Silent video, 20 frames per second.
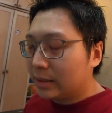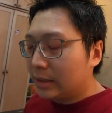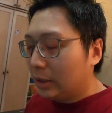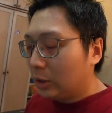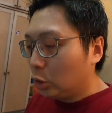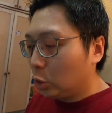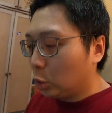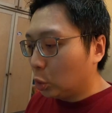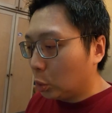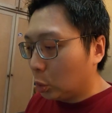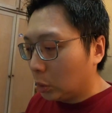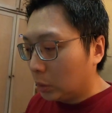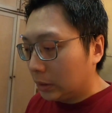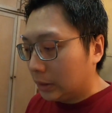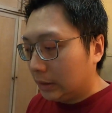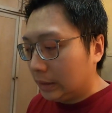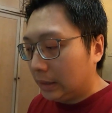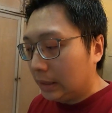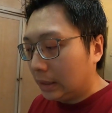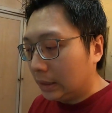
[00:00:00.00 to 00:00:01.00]
just need to
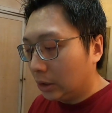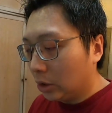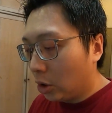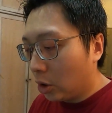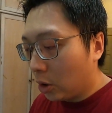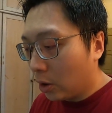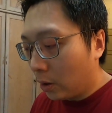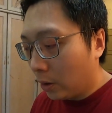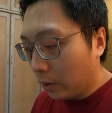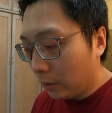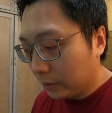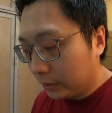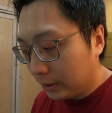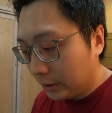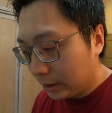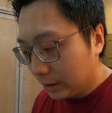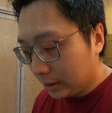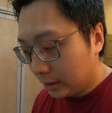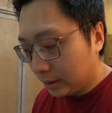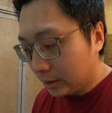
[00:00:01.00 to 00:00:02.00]
turn on
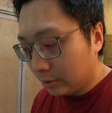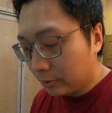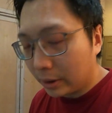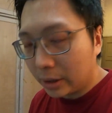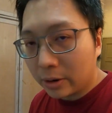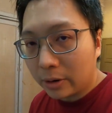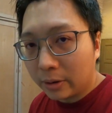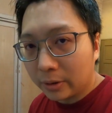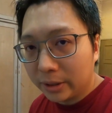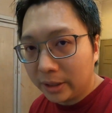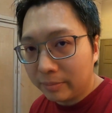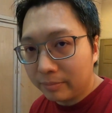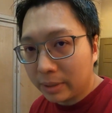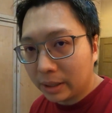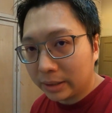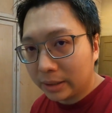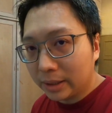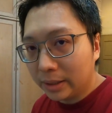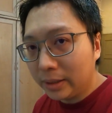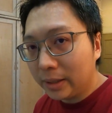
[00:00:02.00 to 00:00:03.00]
the recording
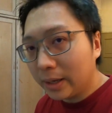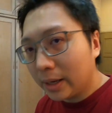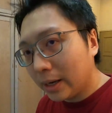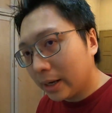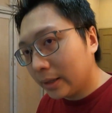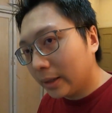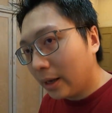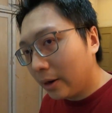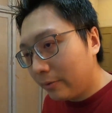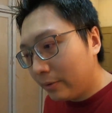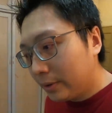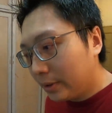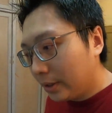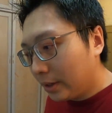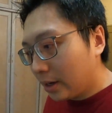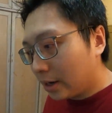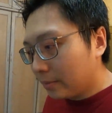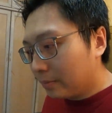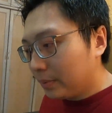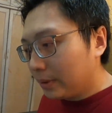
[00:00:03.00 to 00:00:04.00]
button and
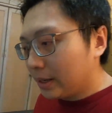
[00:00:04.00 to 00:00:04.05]
everything I